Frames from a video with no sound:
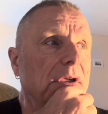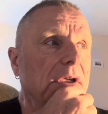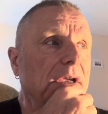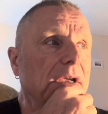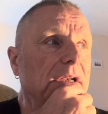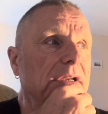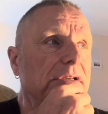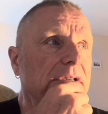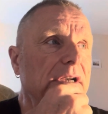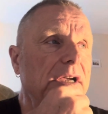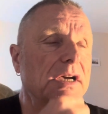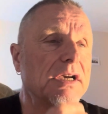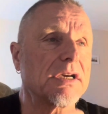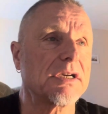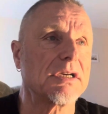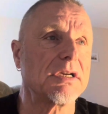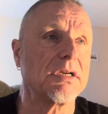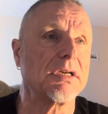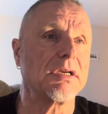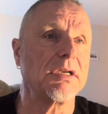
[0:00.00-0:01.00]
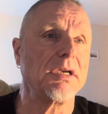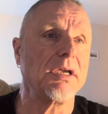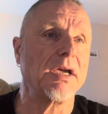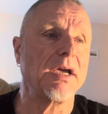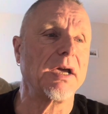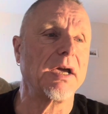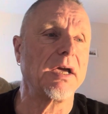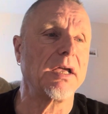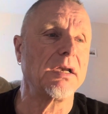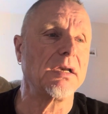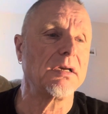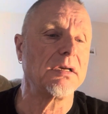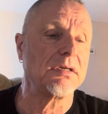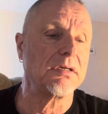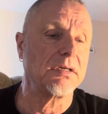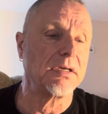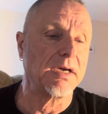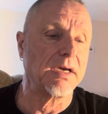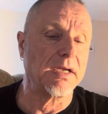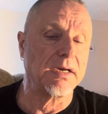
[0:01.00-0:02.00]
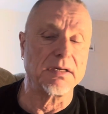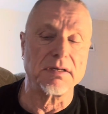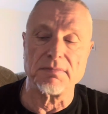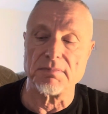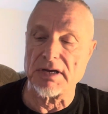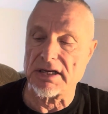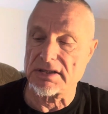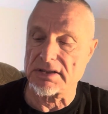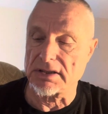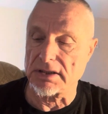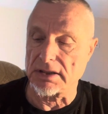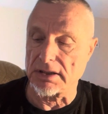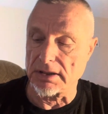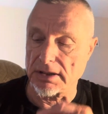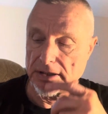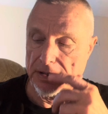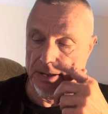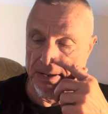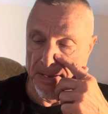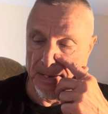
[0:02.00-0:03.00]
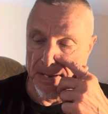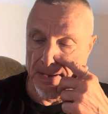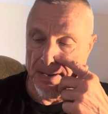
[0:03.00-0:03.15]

internationally and domestically.